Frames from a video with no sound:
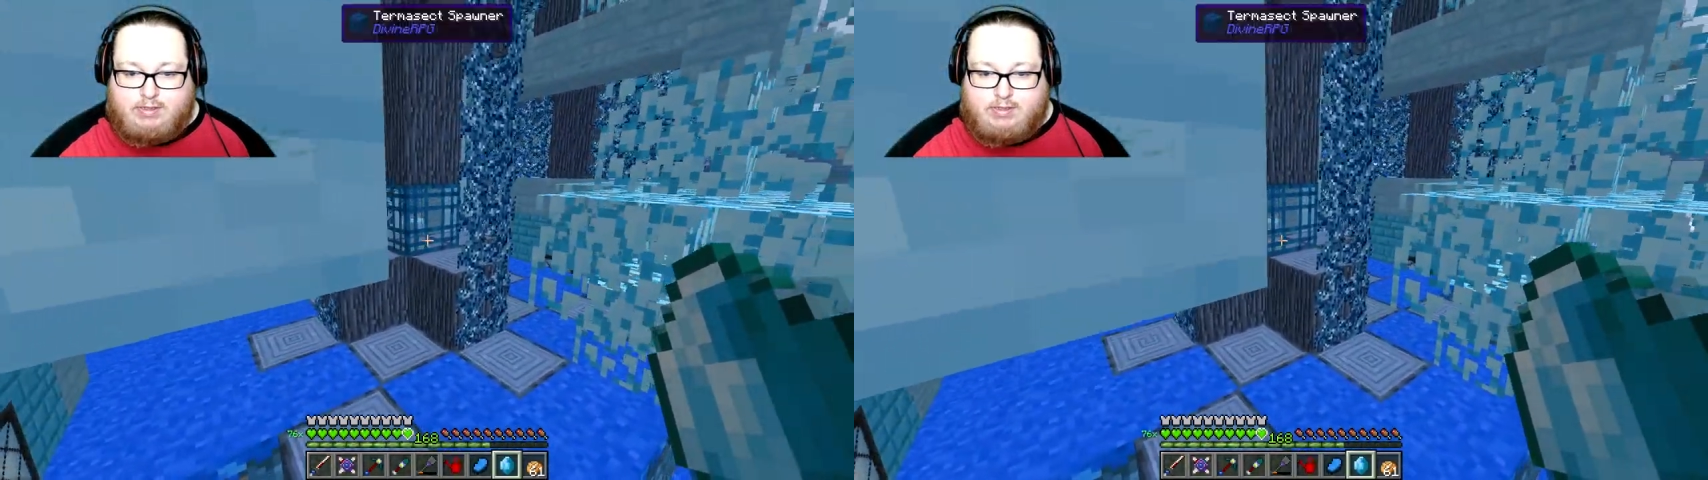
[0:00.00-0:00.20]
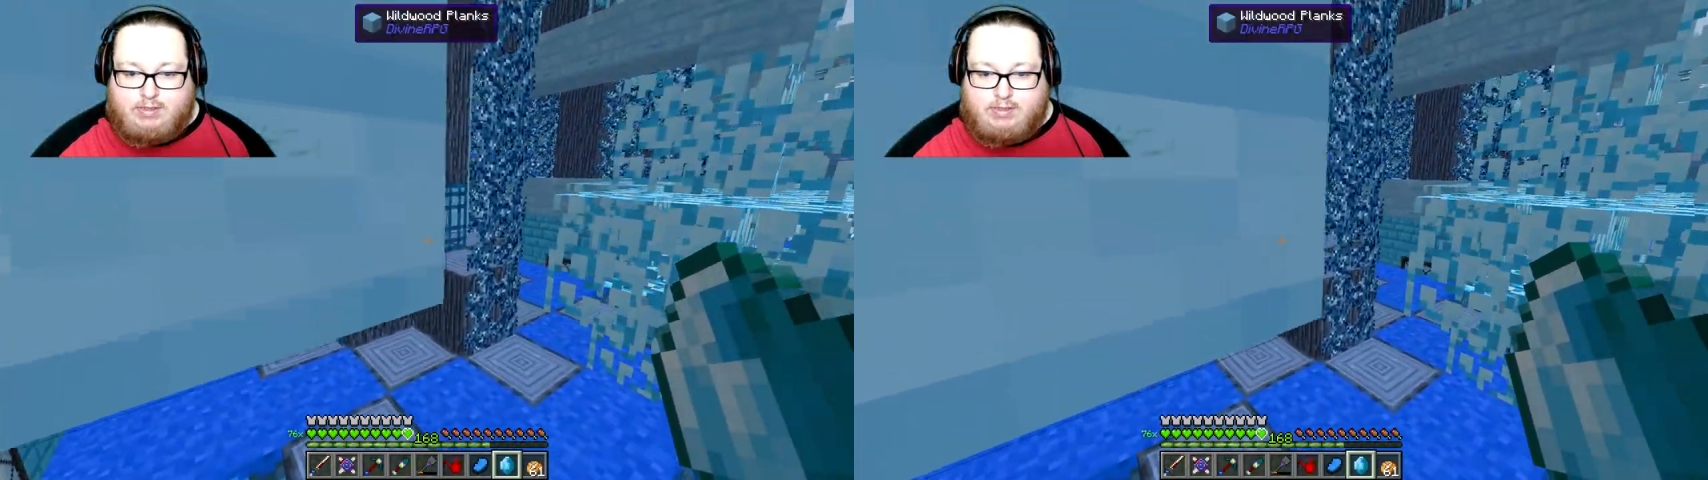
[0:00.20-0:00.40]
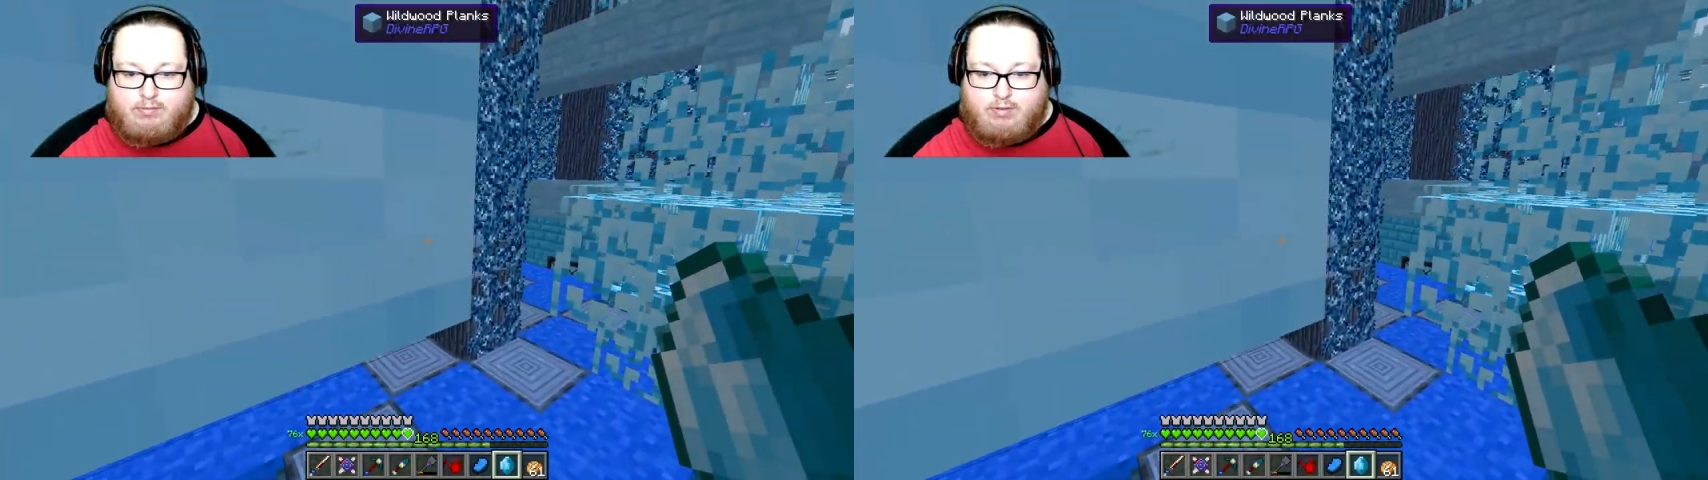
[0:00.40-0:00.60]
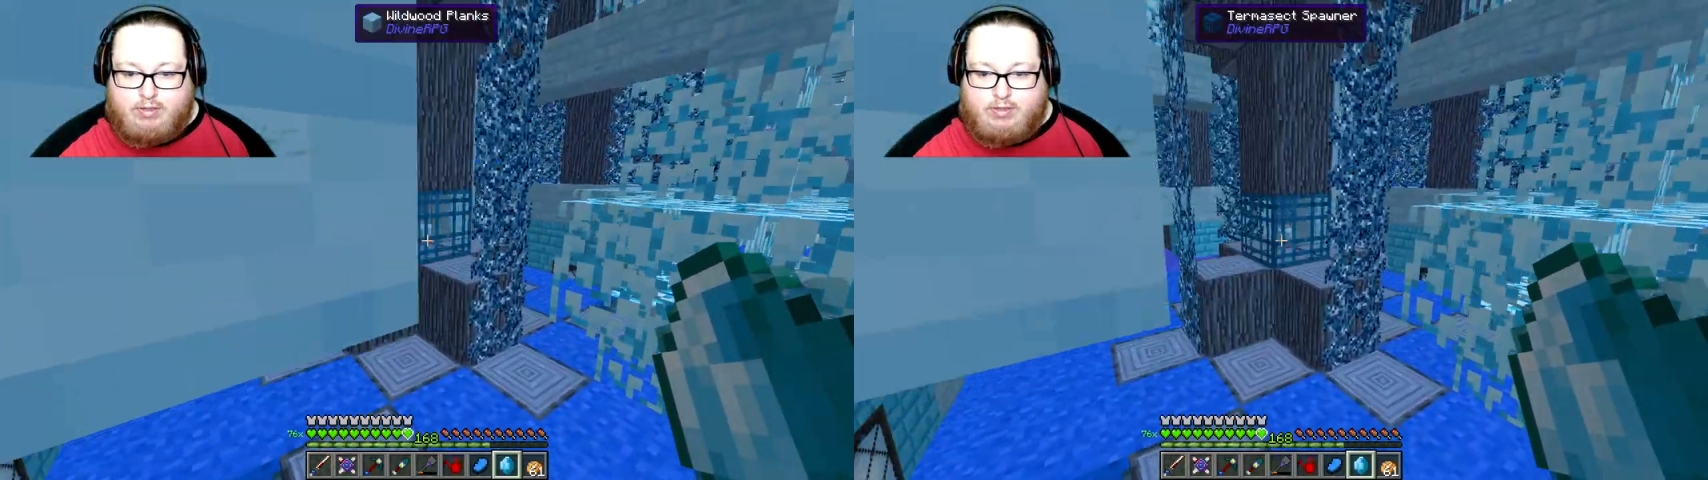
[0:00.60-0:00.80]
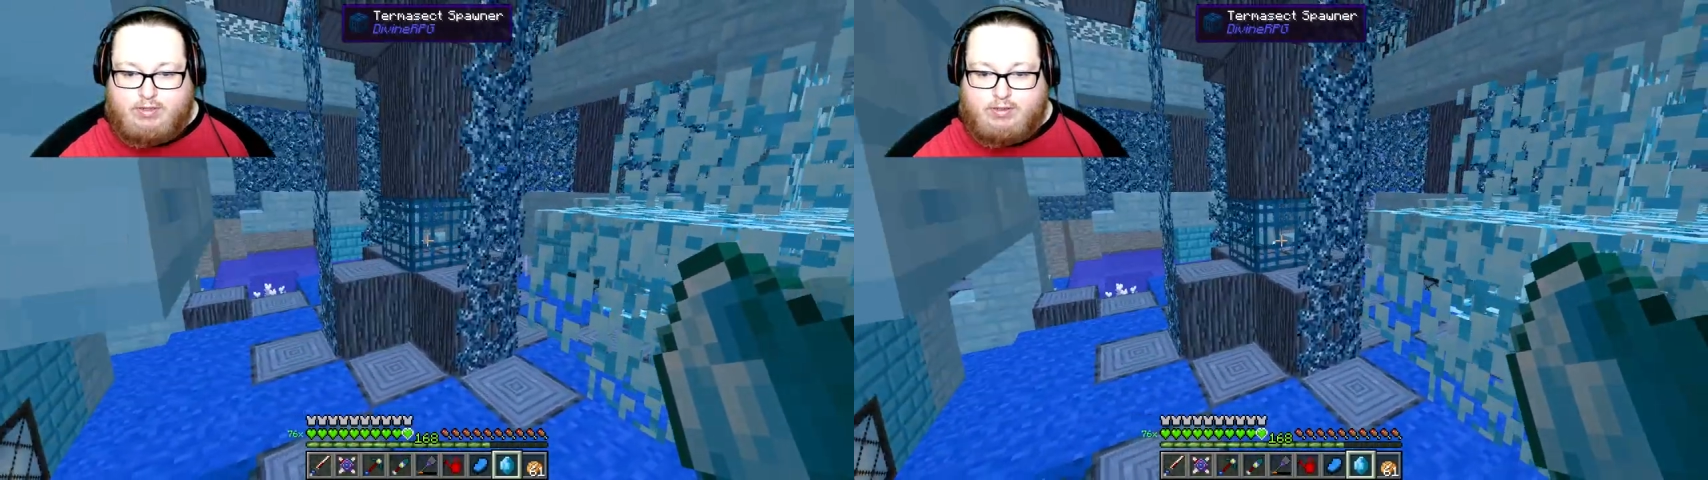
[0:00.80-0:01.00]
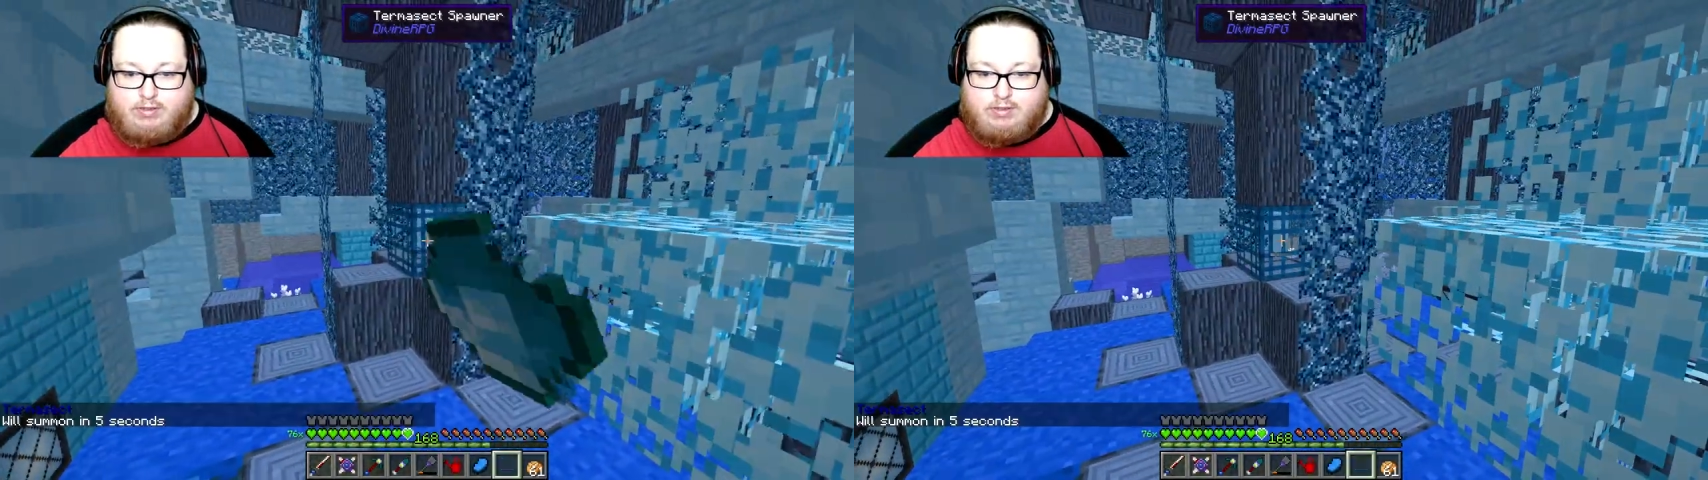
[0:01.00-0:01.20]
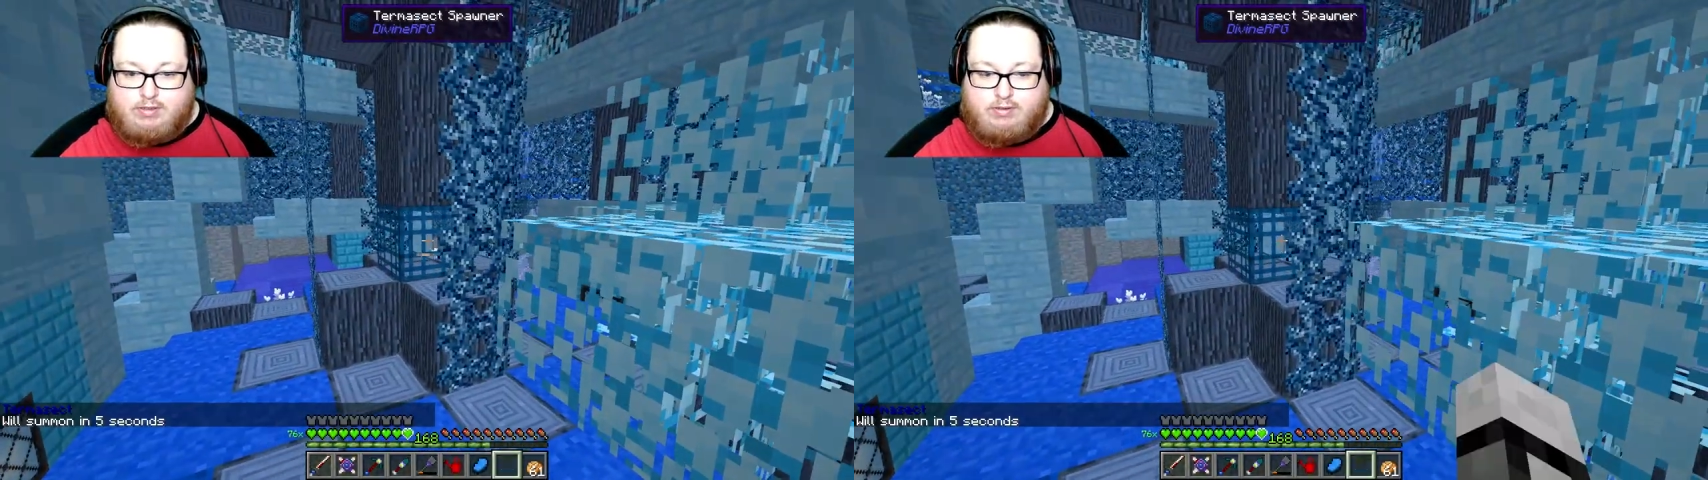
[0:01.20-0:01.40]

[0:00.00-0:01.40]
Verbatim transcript: and see what it does.